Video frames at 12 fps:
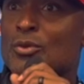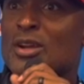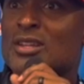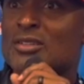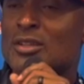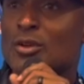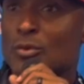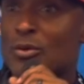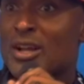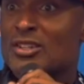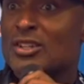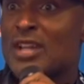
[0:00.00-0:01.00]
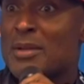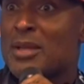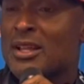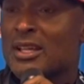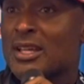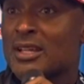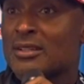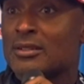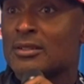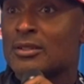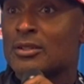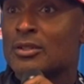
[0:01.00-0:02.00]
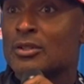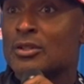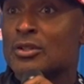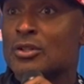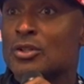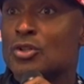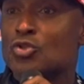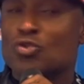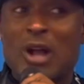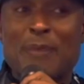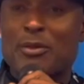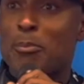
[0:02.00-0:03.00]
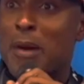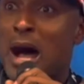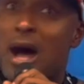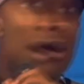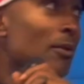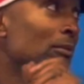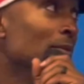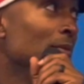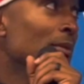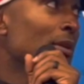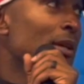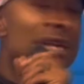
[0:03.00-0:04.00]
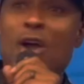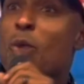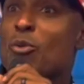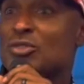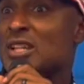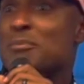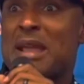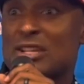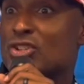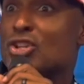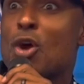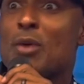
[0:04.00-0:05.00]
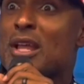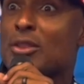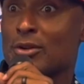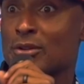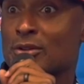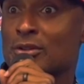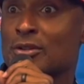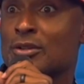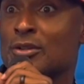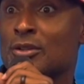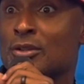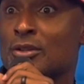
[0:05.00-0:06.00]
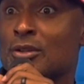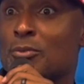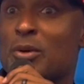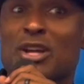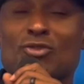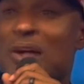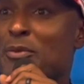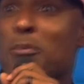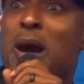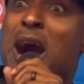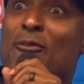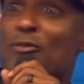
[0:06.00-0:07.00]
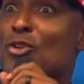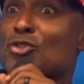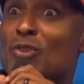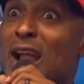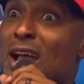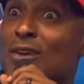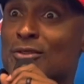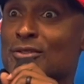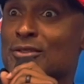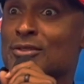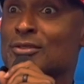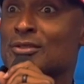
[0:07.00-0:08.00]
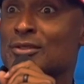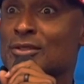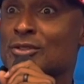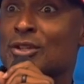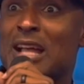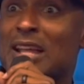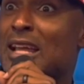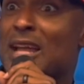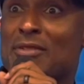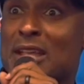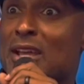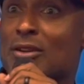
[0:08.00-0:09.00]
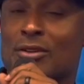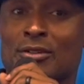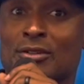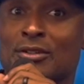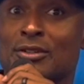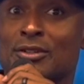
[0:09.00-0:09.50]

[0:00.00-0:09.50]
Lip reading: We raced Clay Milliken. Dropped the bomb. He almost didn't make the show either. But he dropped the bomb first round. Took out a heavy hitter.